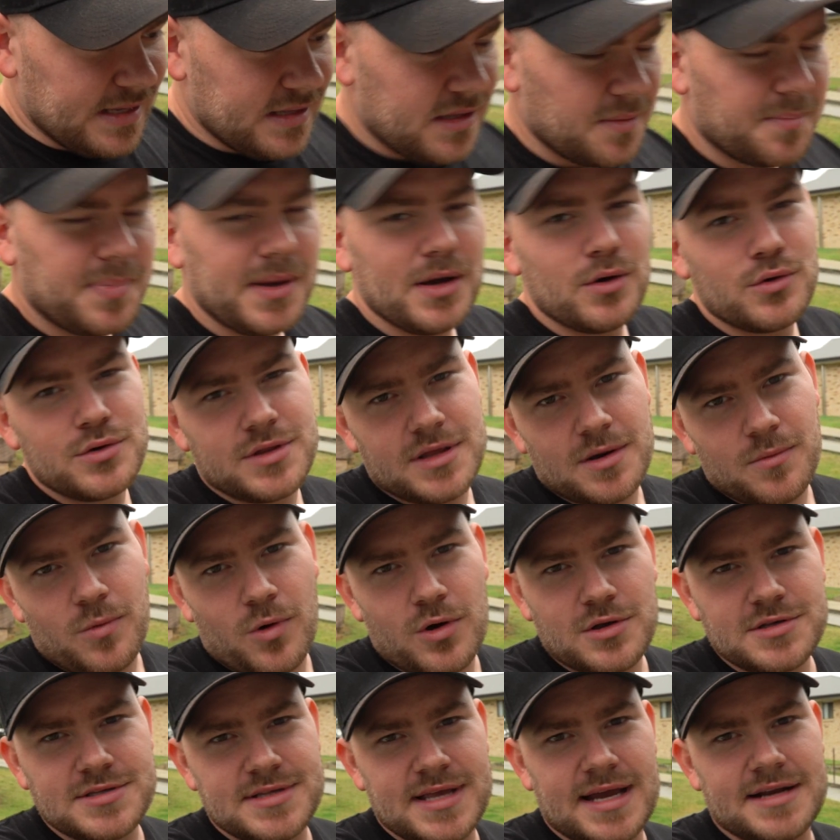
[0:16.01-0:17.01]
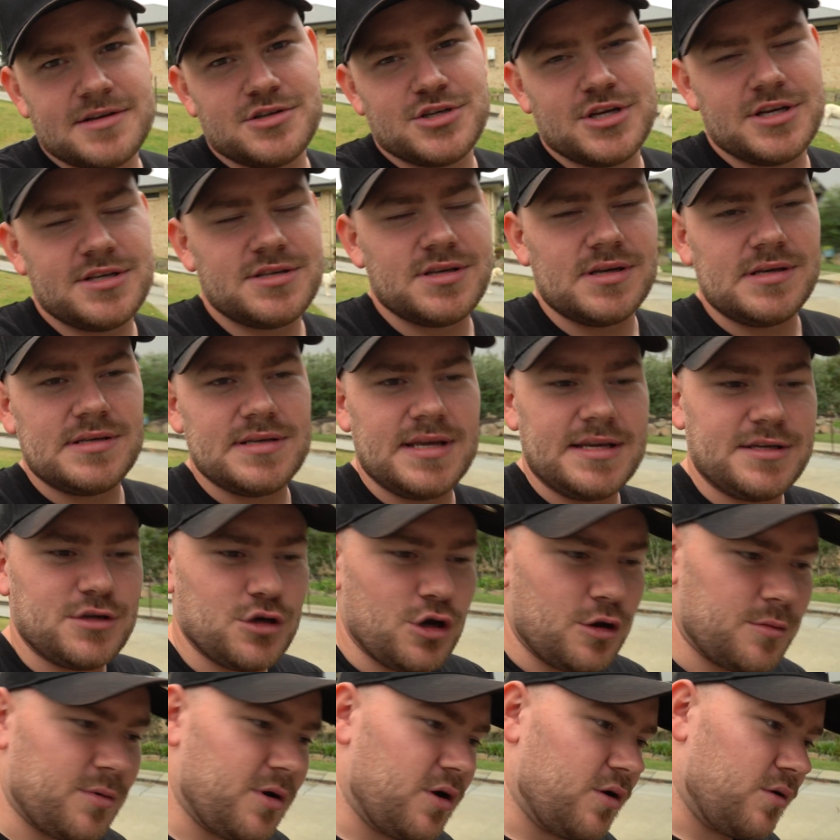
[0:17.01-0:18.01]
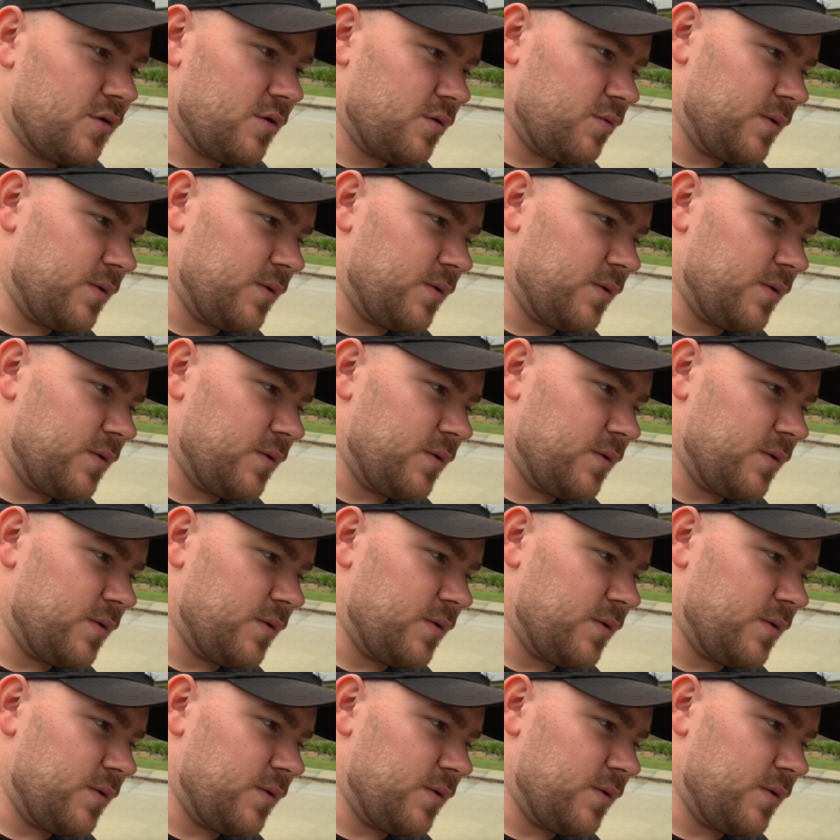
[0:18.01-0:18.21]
the build that was that G6 E-Turbo,